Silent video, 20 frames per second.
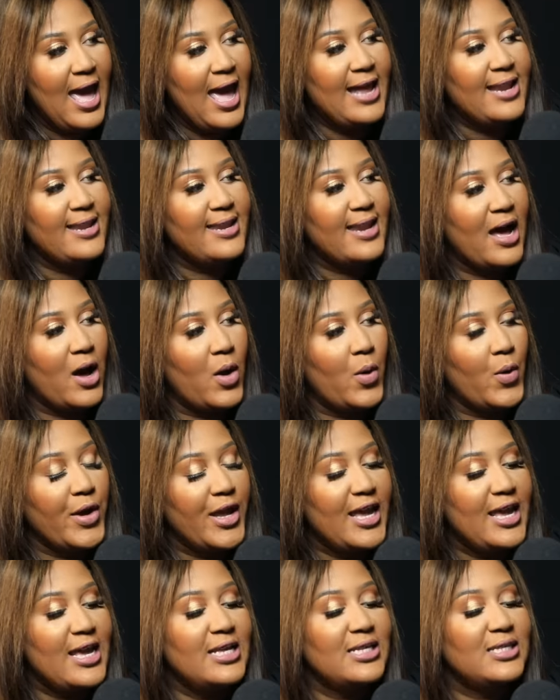And now
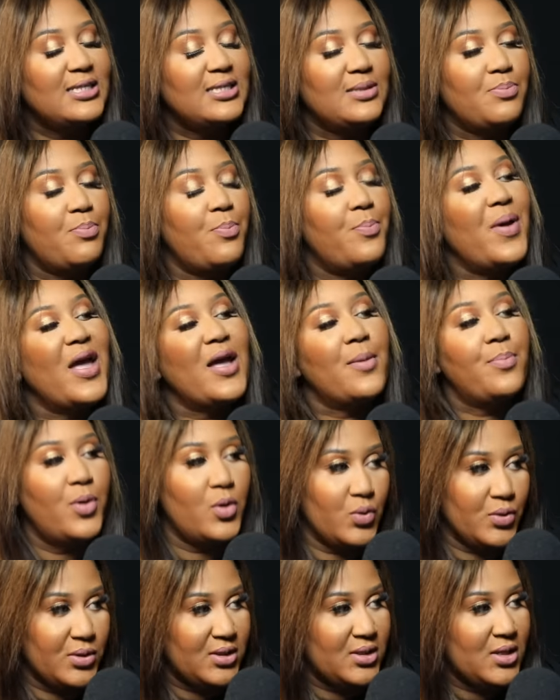his
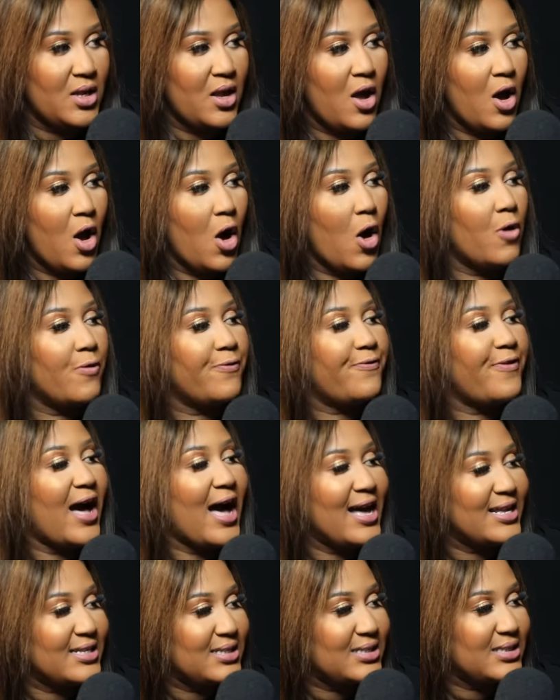purpose of
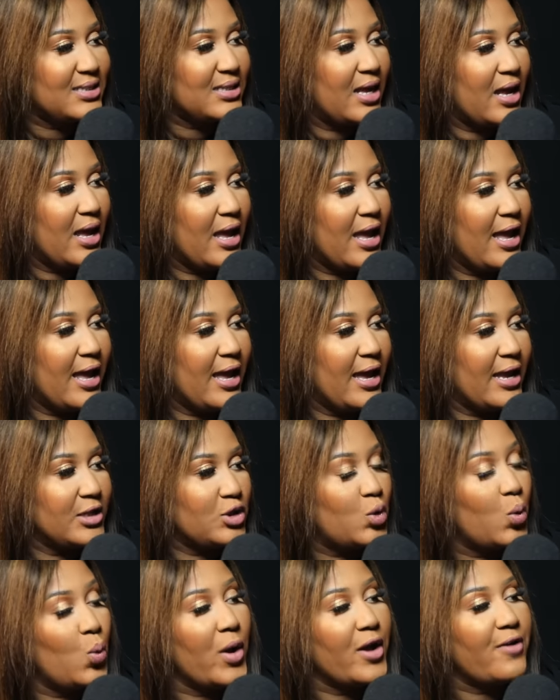us
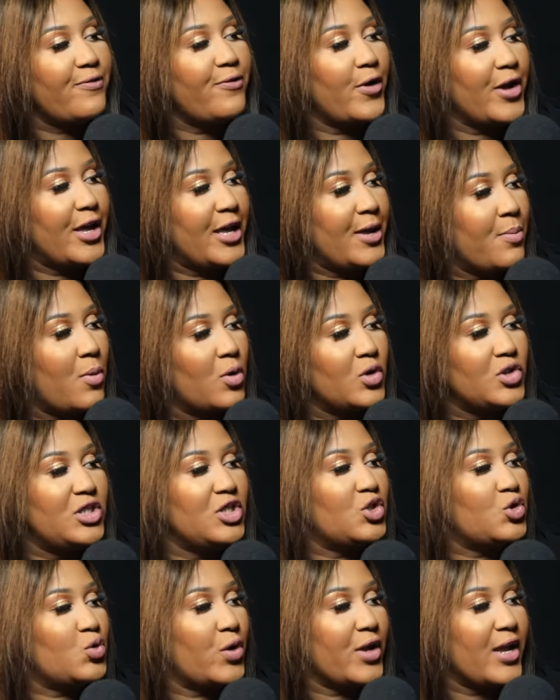to work for him or
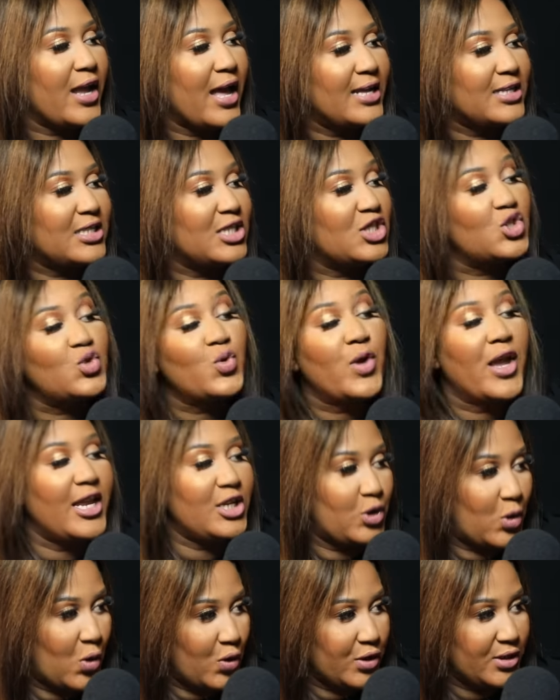destroying us is to hurt
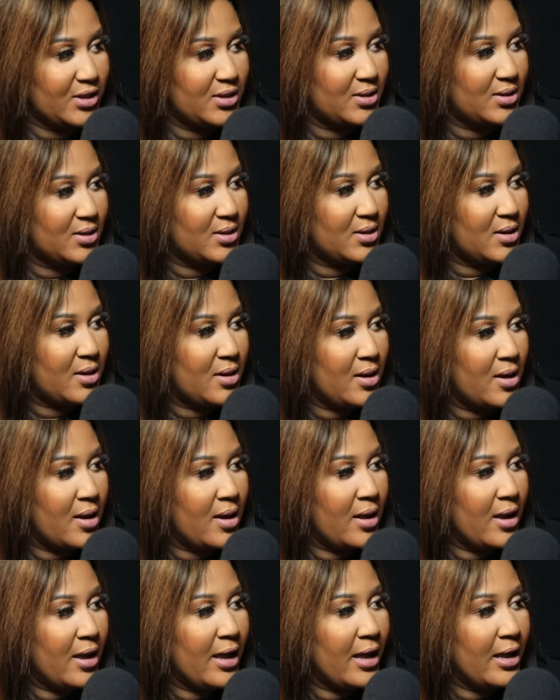God.
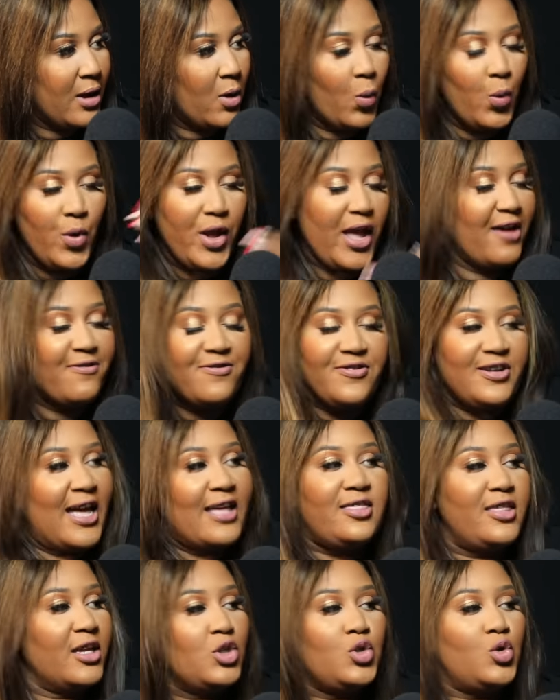We have
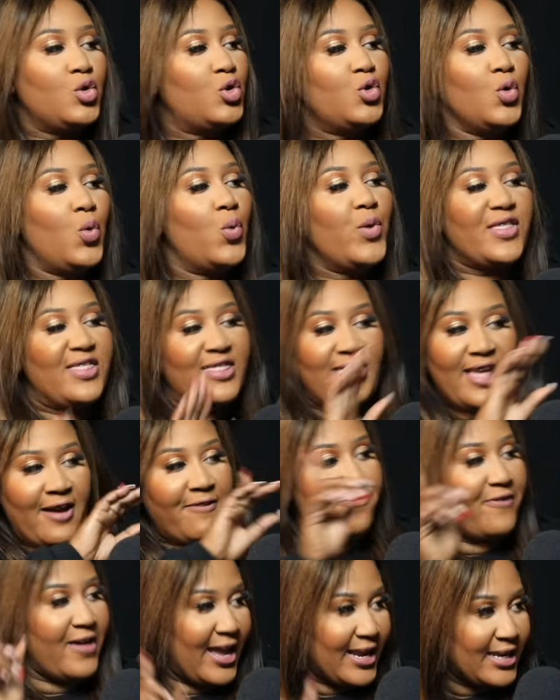nothing to do with their
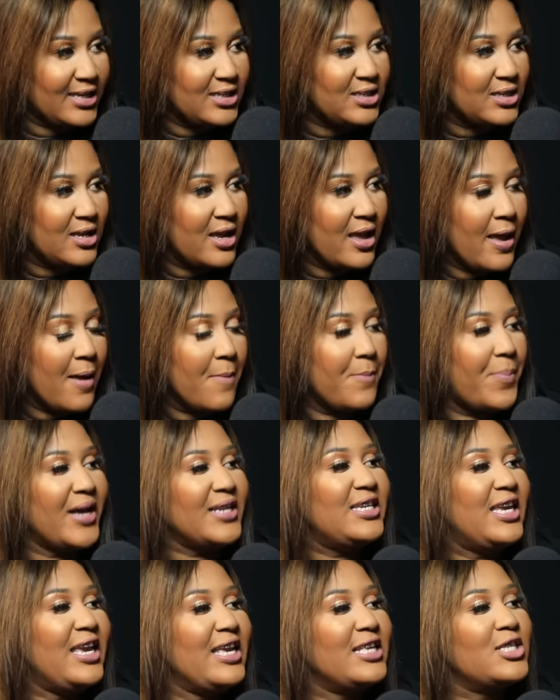fight, but
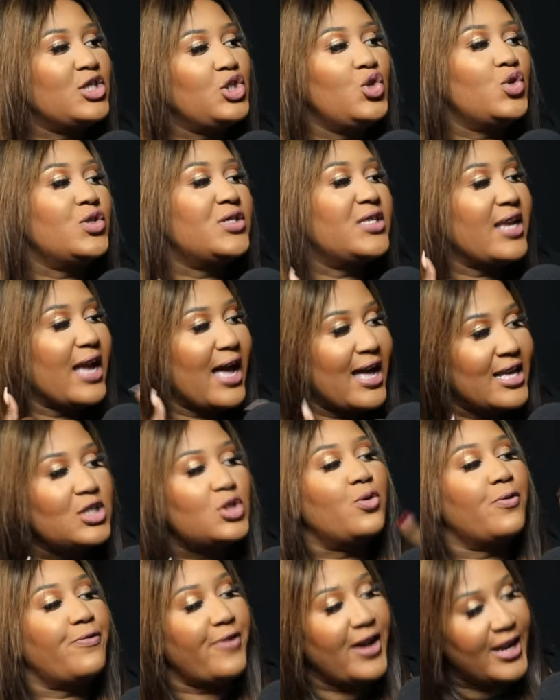he is using us
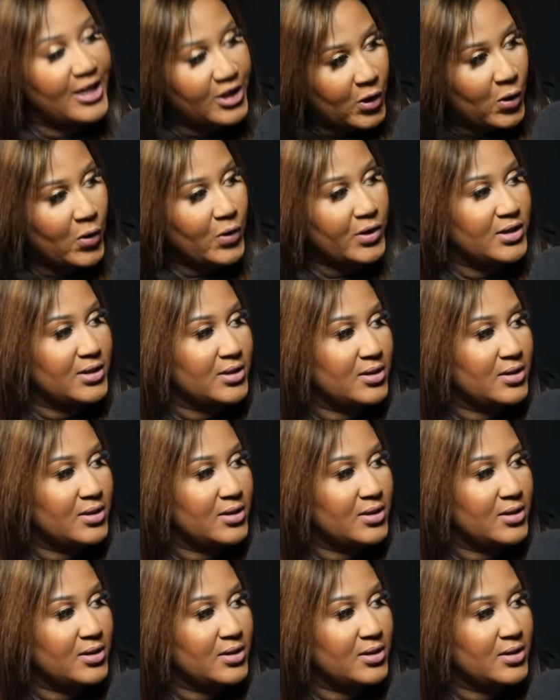to fight God.